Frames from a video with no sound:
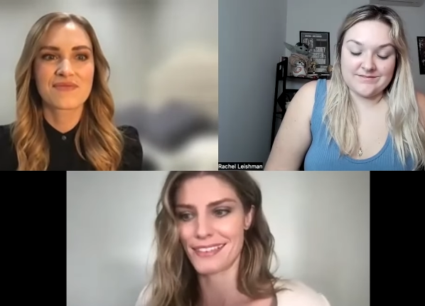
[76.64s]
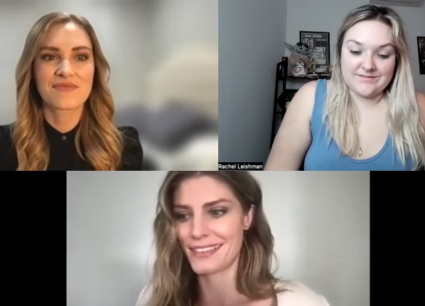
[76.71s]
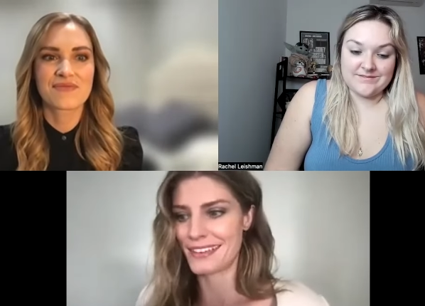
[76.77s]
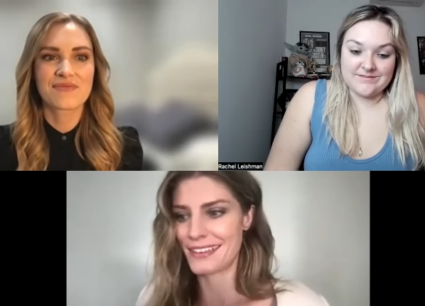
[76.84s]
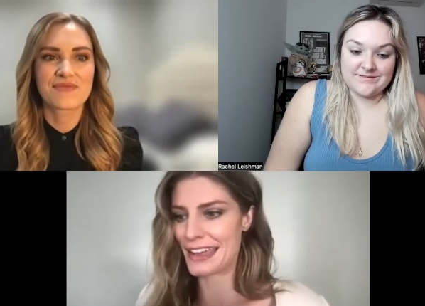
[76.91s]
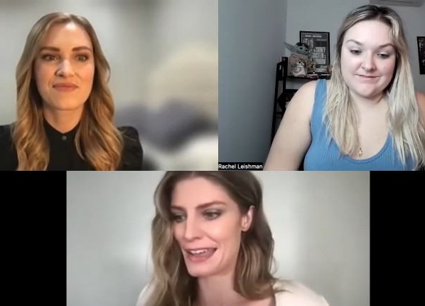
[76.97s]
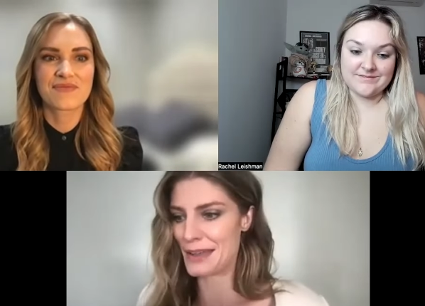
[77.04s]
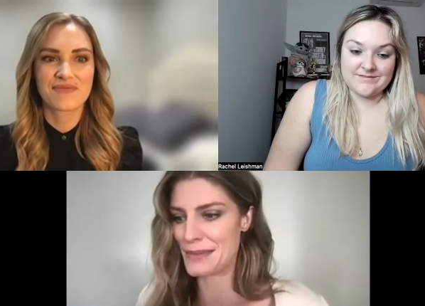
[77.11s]

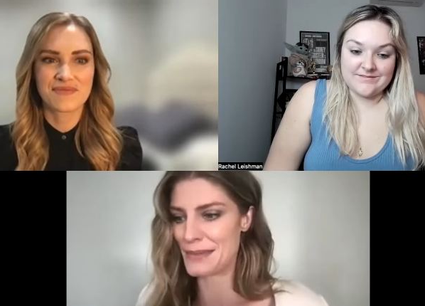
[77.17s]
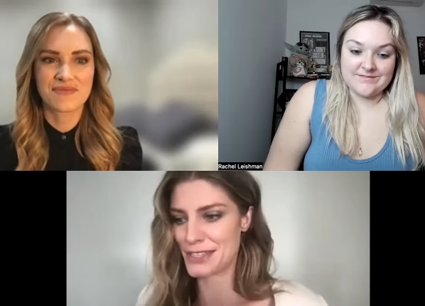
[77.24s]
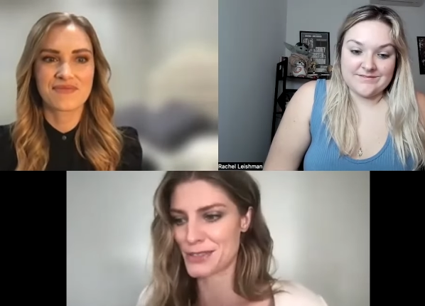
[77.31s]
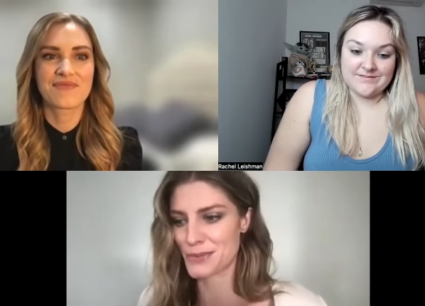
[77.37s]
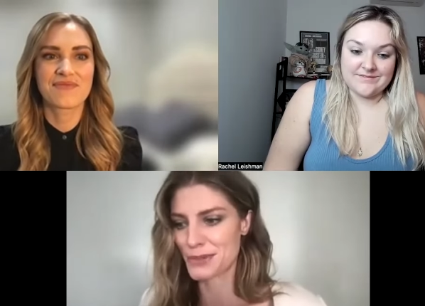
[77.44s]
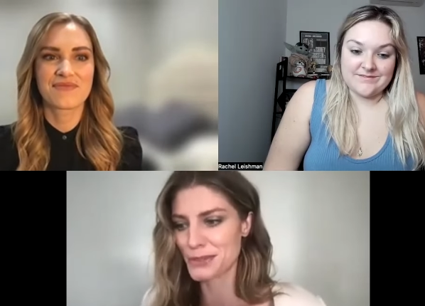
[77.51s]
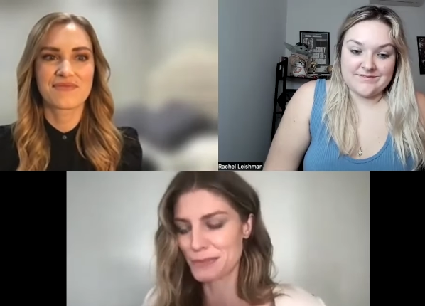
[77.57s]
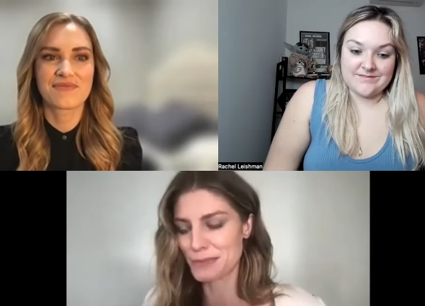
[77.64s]
Speaker 1: um, as the
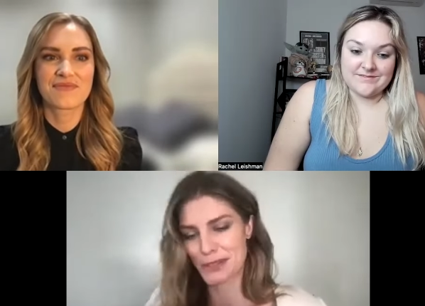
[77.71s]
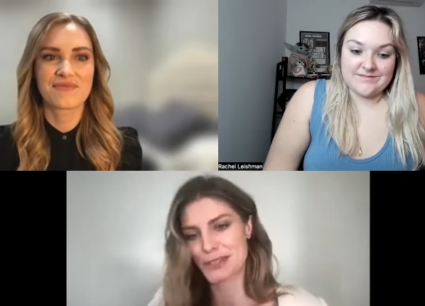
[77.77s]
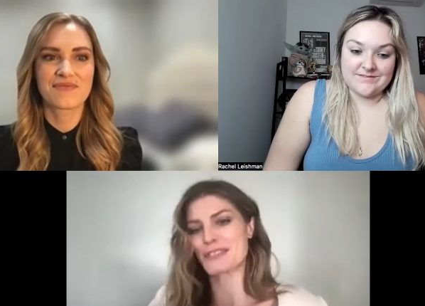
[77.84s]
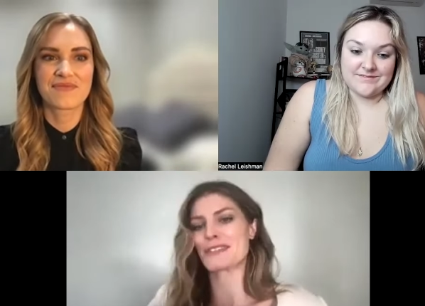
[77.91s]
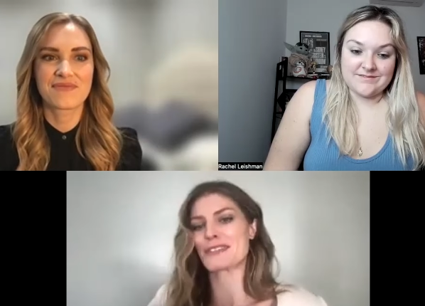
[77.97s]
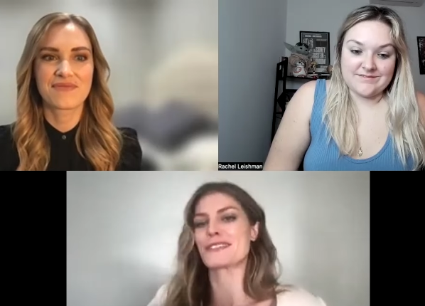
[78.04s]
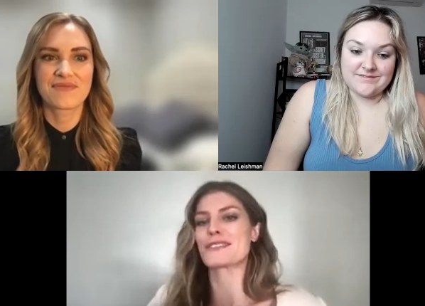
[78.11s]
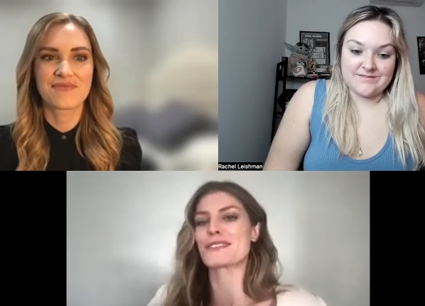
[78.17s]
world burns.
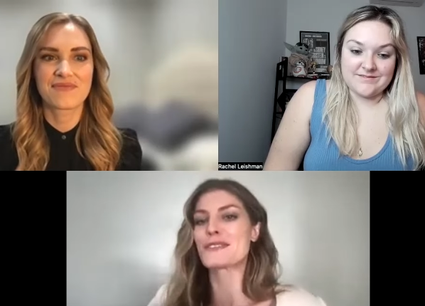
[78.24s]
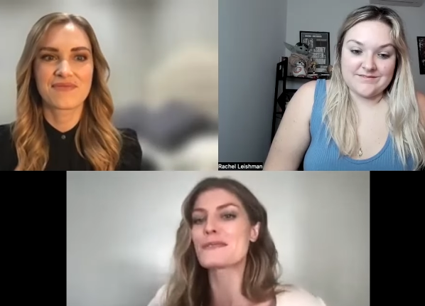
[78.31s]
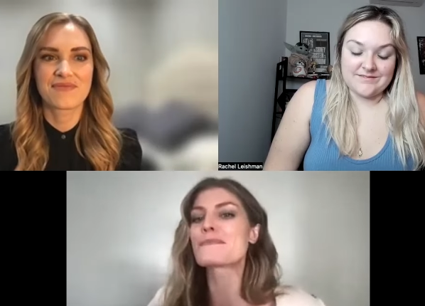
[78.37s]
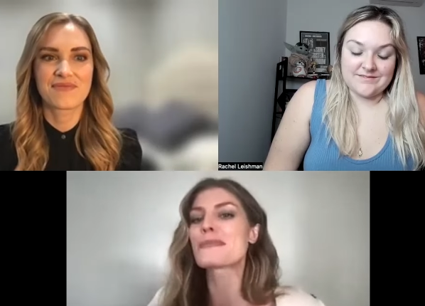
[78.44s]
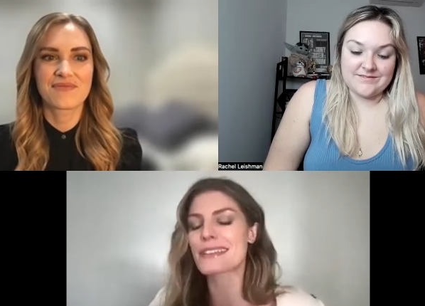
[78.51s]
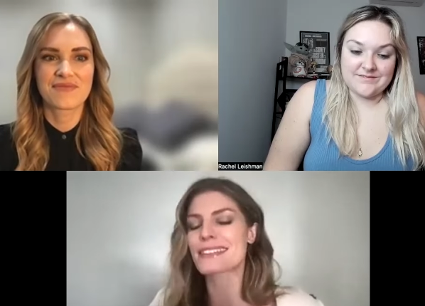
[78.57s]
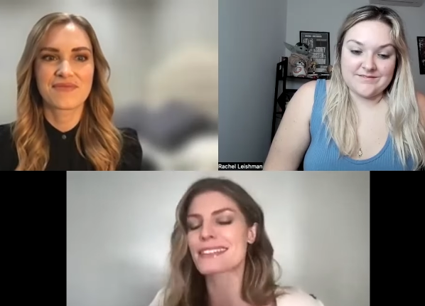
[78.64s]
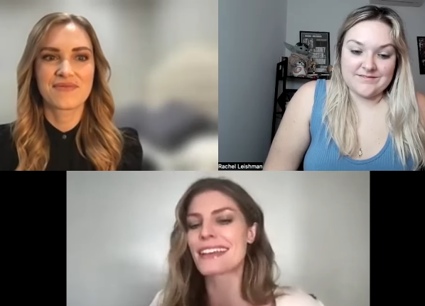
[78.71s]
It's super
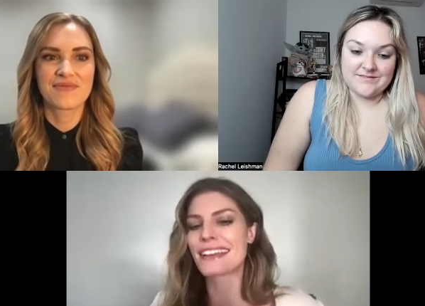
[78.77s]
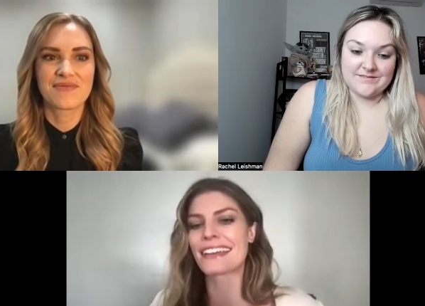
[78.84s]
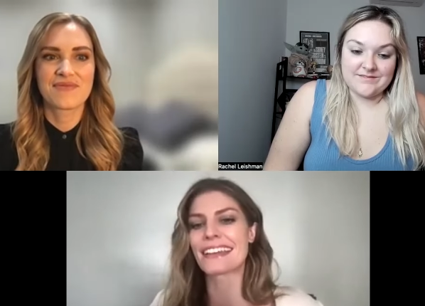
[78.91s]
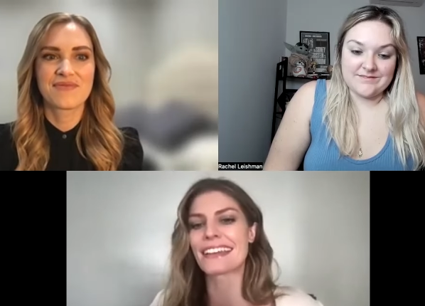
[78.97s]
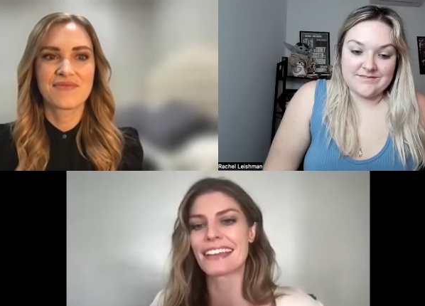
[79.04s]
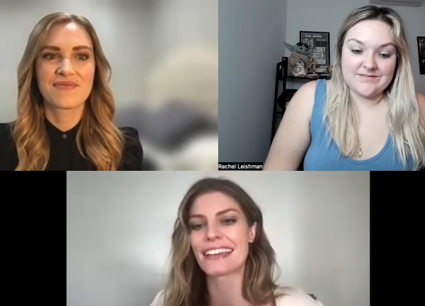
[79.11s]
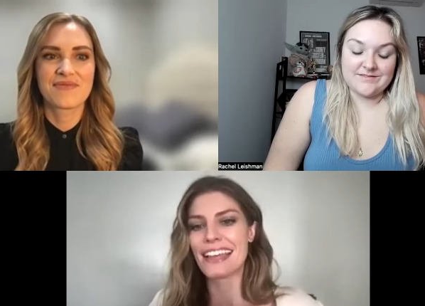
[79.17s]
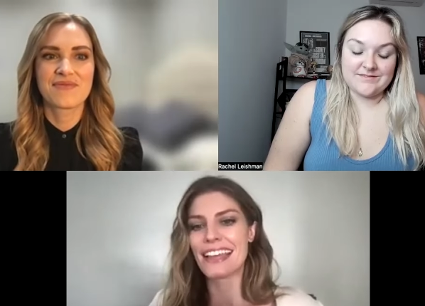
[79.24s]

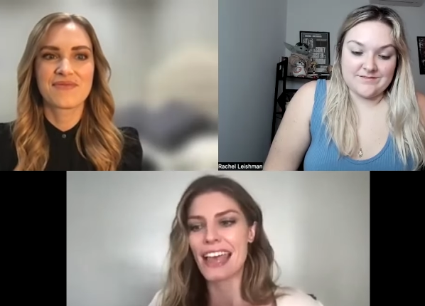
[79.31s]
exciting.